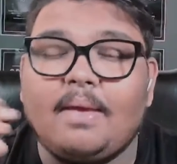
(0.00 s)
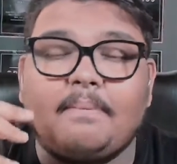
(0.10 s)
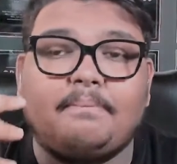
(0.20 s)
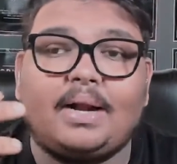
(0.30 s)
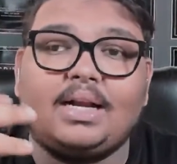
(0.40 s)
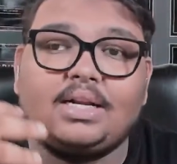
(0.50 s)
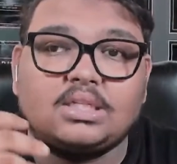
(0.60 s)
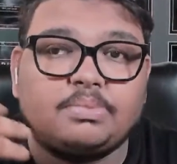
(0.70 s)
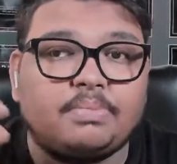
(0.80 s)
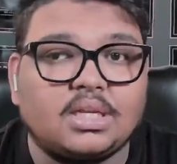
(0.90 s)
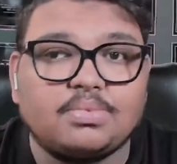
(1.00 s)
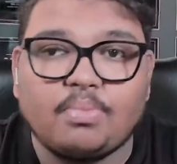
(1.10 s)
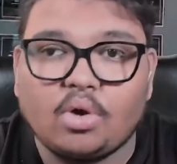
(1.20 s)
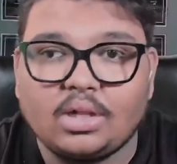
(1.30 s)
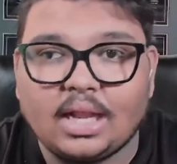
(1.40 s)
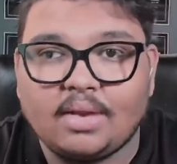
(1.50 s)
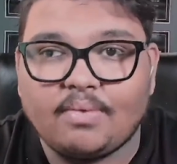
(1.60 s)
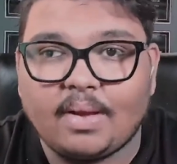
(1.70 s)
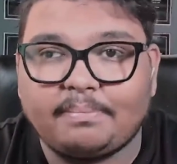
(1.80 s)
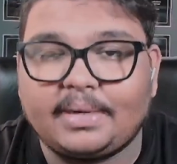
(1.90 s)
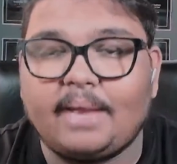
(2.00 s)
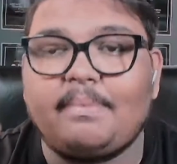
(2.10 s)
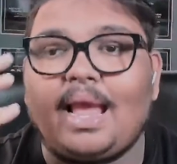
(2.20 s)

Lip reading: but it is much more than a webcam,